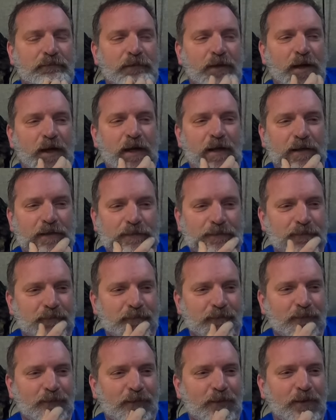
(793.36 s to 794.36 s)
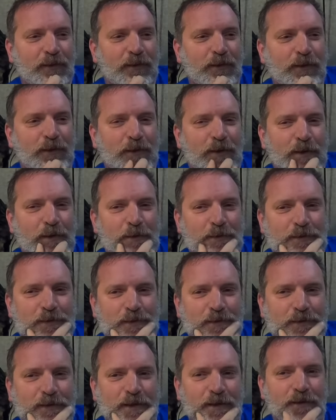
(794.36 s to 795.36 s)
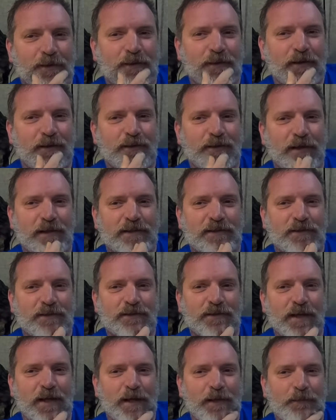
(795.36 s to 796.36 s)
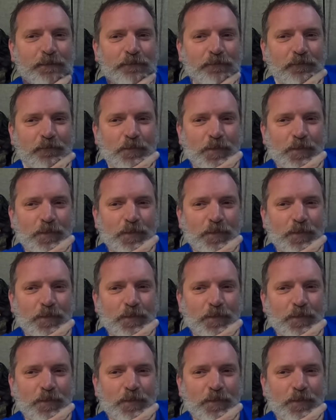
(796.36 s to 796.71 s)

Hey, the deer's a deer. They taste the same.